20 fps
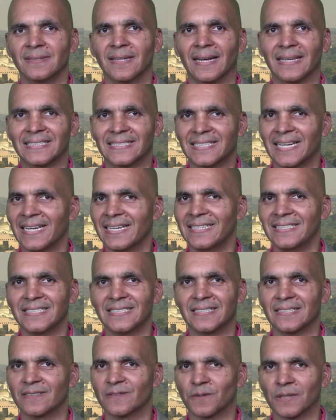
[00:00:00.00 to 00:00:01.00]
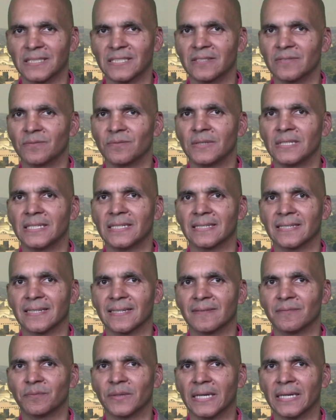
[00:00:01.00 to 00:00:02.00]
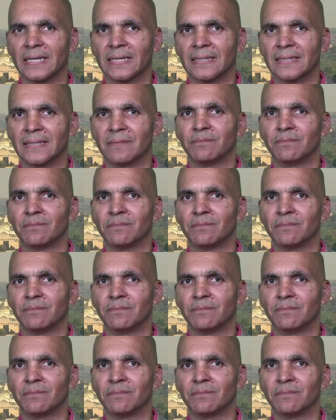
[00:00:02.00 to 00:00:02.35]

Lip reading: I staged an aggressive media campaign